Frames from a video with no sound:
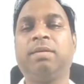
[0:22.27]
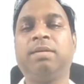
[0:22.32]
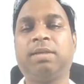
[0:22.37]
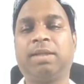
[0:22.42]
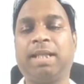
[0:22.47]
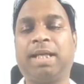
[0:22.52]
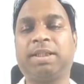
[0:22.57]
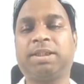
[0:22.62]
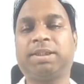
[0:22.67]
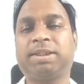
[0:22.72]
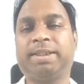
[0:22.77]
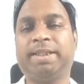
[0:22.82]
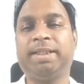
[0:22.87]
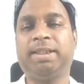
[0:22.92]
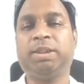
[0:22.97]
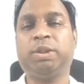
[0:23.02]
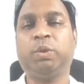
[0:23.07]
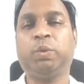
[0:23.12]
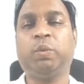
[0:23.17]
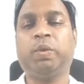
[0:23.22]
Class
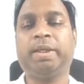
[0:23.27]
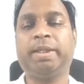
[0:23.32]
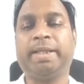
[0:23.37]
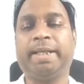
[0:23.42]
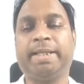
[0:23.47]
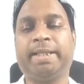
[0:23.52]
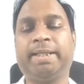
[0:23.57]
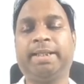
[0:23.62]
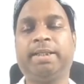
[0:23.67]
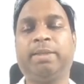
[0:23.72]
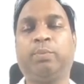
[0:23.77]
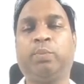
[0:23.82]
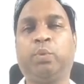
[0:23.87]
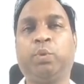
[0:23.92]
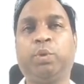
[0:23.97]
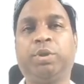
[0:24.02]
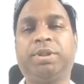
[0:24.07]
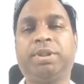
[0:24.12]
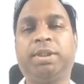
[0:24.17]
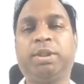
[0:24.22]
10th who are writing the
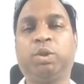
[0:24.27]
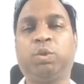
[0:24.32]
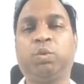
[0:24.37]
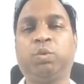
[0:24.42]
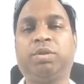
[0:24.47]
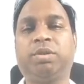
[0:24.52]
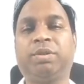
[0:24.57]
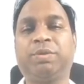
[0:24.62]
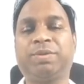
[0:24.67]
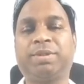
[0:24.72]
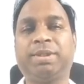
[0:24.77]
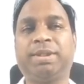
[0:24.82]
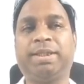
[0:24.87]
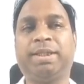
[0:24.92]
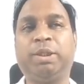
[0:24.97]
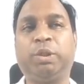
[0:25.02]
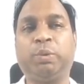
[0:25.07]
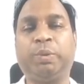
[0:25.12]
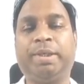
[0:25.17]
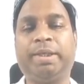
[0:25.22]
boards in
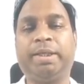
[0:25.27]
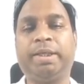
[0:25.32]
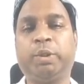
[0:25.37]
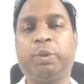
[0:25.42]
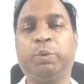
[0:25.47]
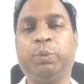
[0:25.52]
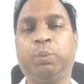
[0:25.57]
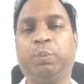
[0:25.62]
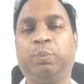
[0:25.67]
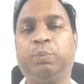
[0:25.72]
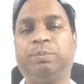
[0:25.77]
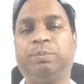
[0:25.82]
2022.